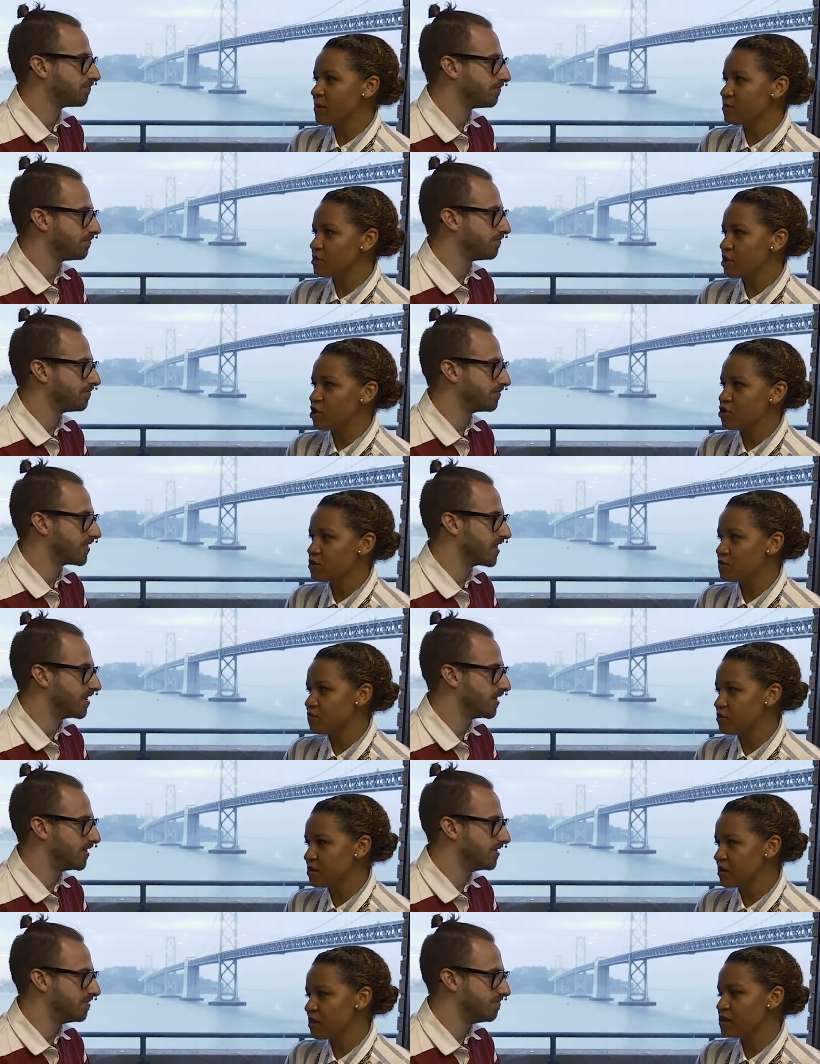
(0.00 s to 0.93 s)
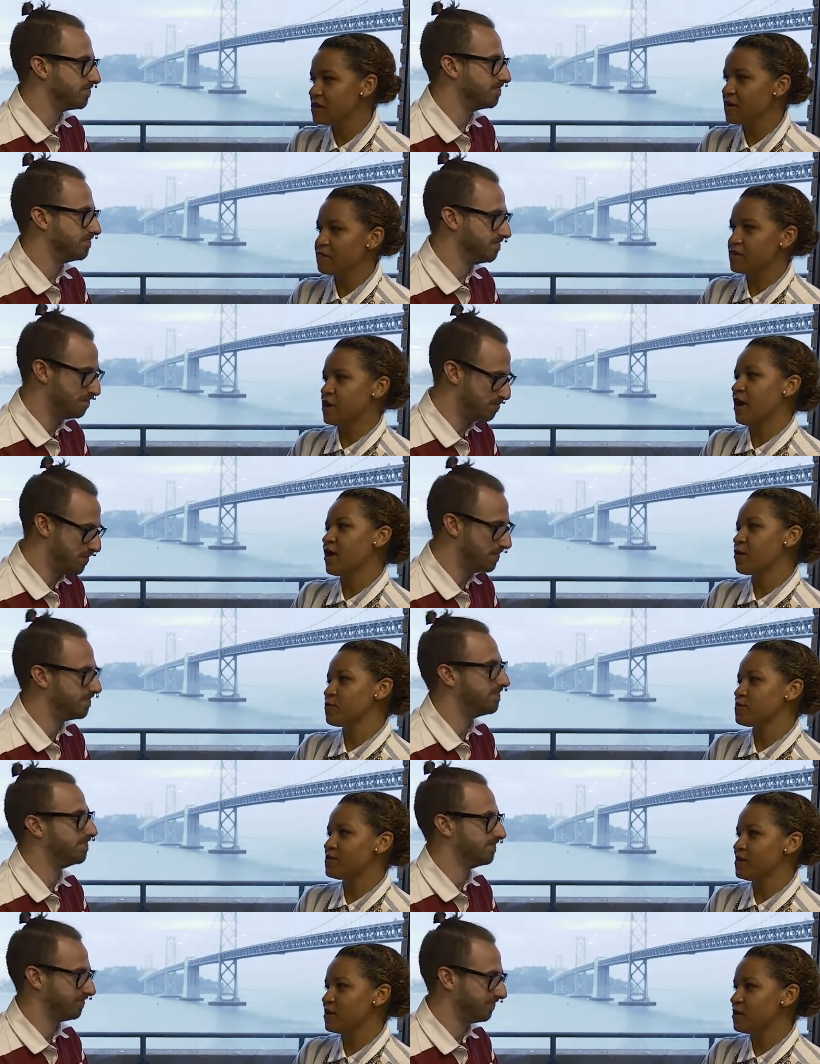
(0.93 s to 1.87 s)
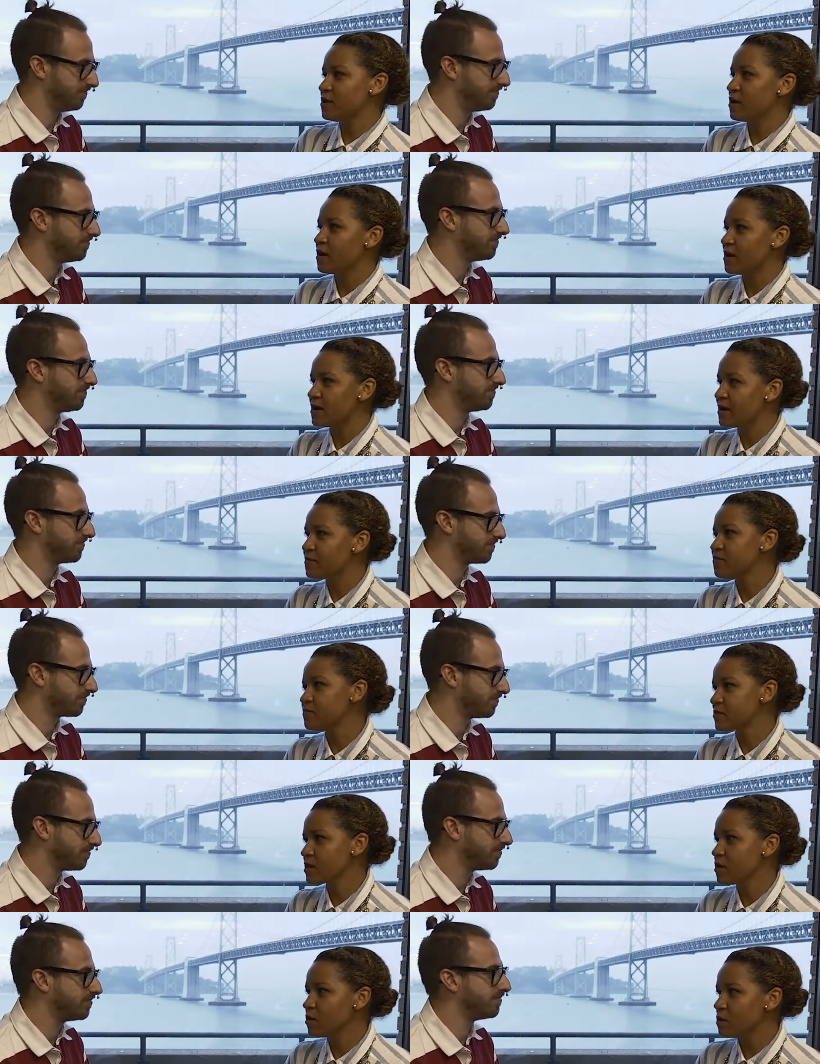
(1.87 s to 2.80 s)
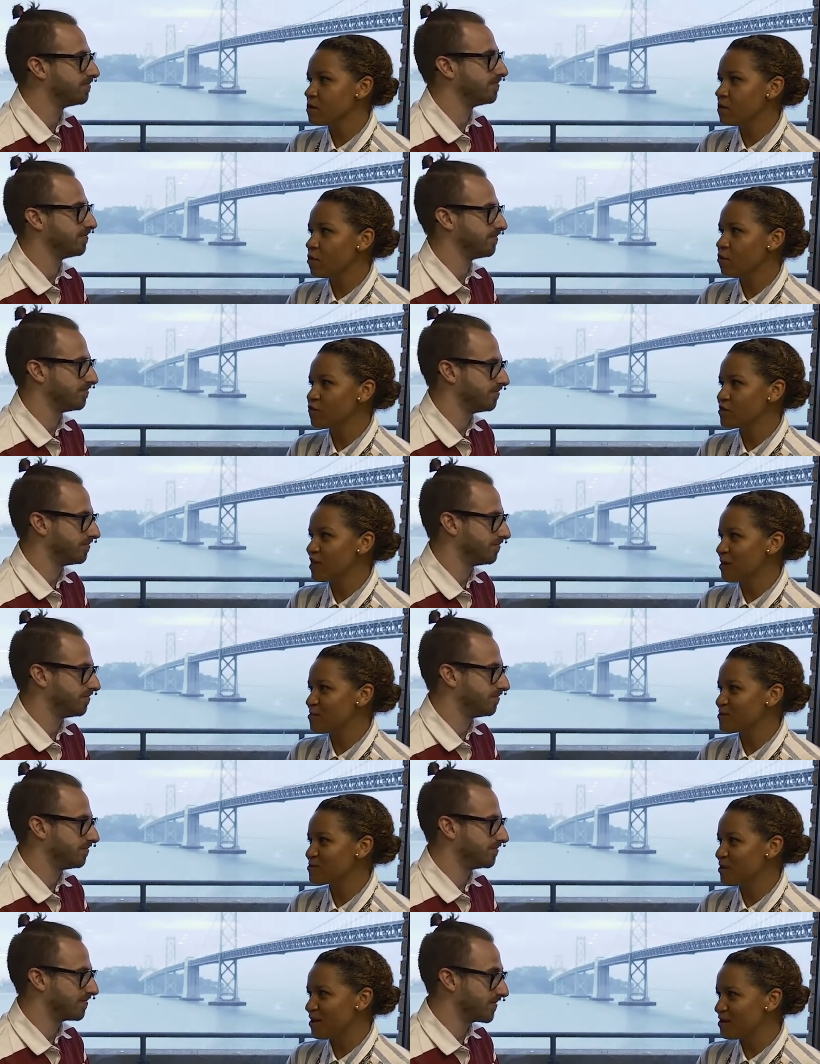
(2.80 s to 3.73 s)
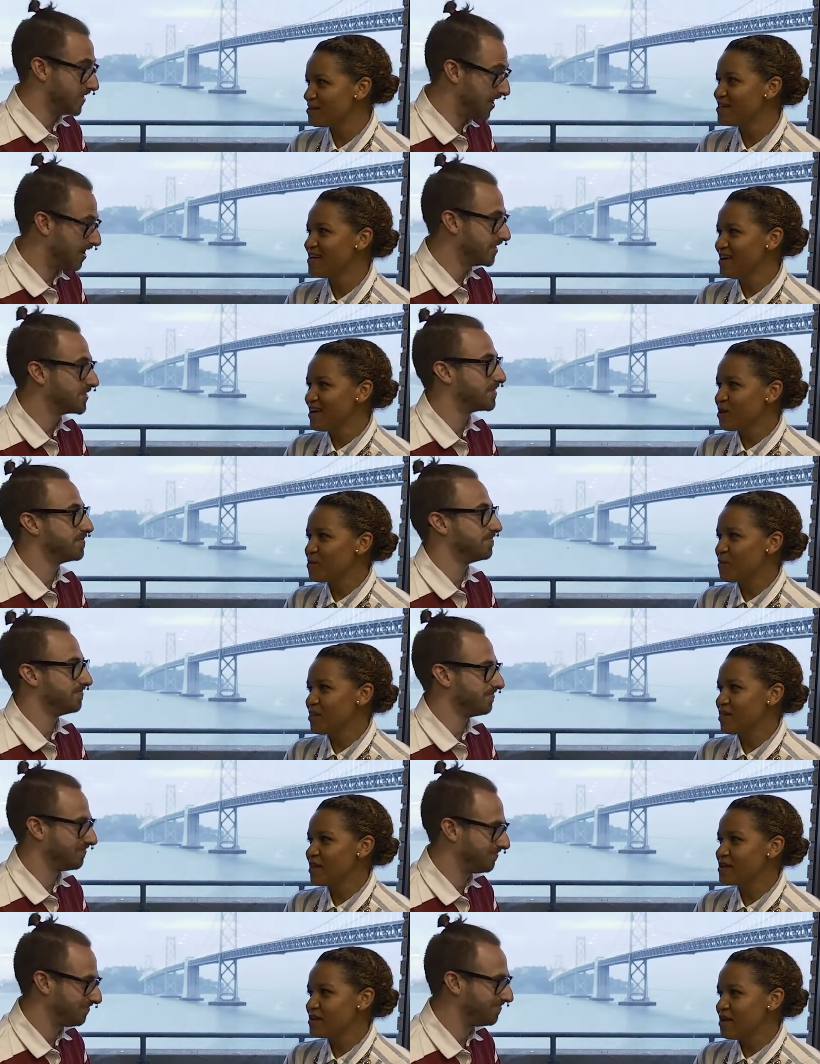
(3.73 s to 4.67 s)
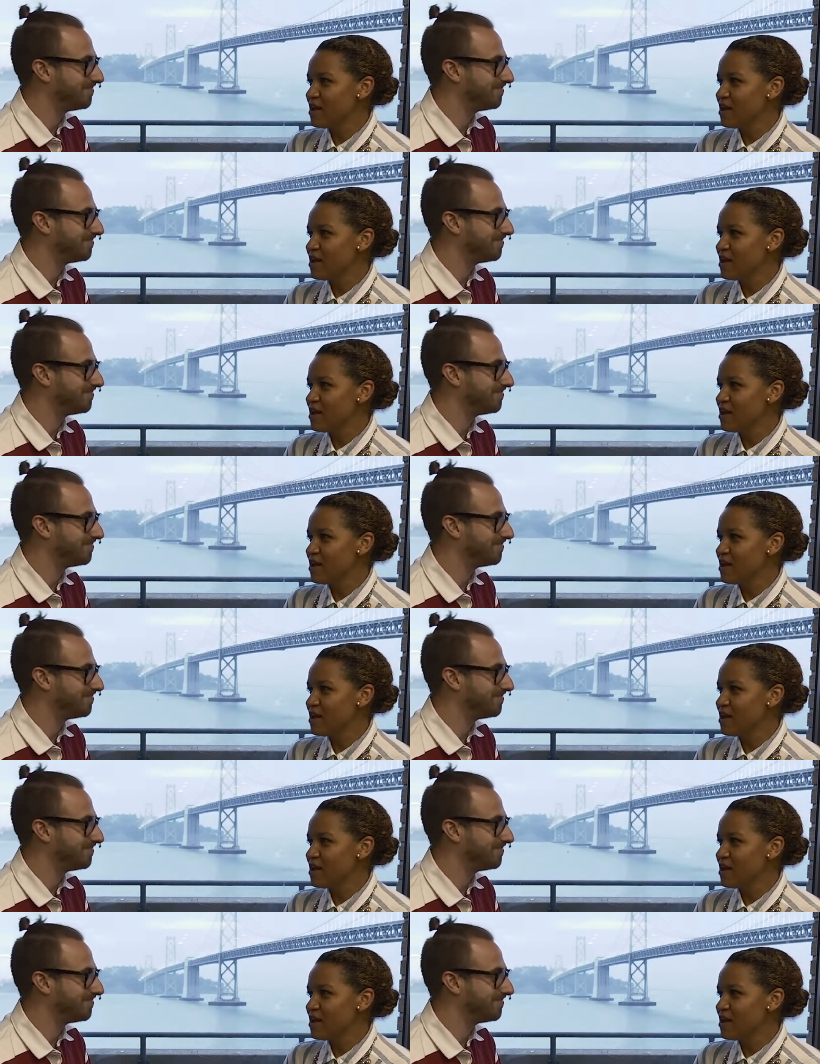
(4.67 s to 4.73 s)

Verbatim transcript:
Speaker 1: applications for it, and I love the mm -hmm. IoT um, overlap as well yes. with it.